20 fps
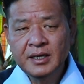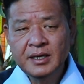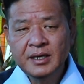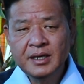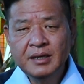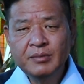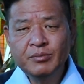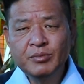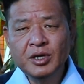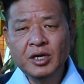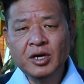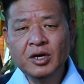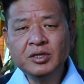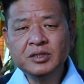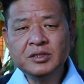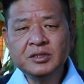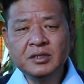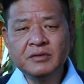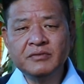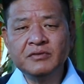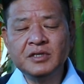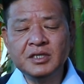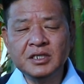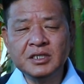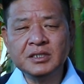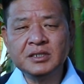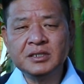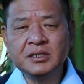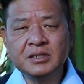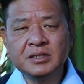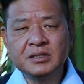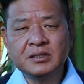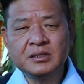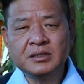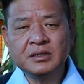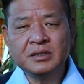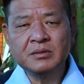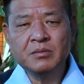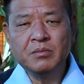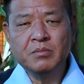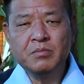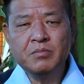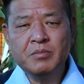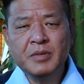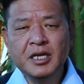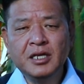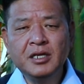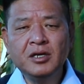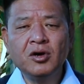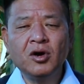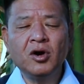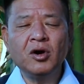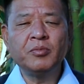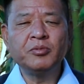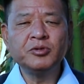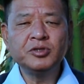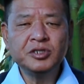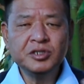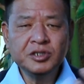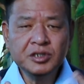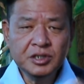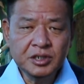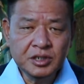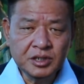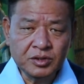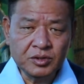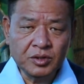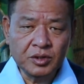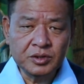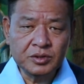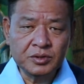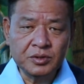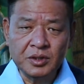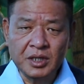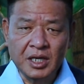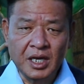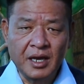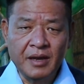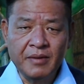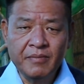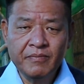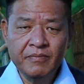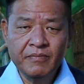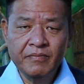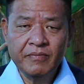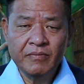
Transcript: And because of this, many opportunities also came.